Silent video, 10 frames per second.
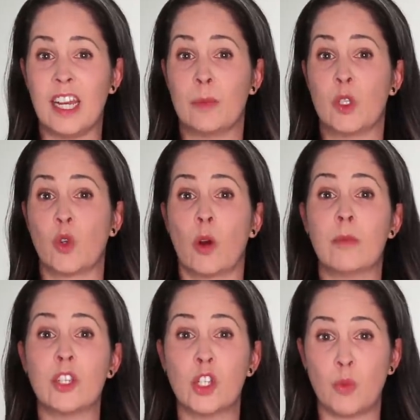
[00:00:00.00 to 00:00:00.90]
It
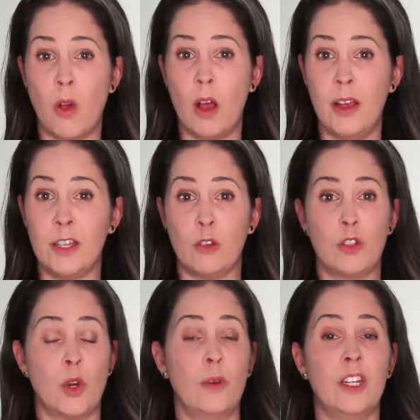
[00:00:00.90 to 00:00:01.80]
absorbs the schwa. You
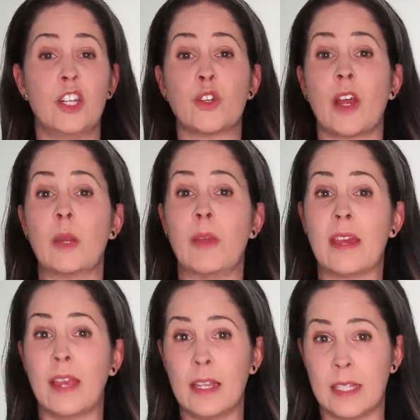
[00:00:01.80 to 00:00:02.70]
don't need to try to
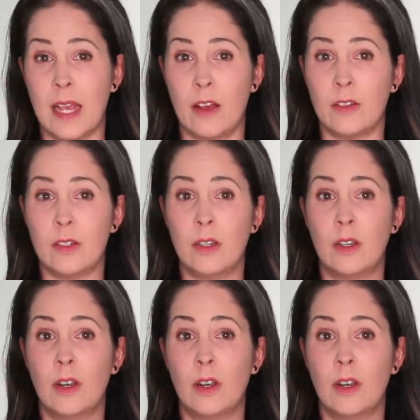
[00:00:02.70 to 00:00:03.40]
make that sound.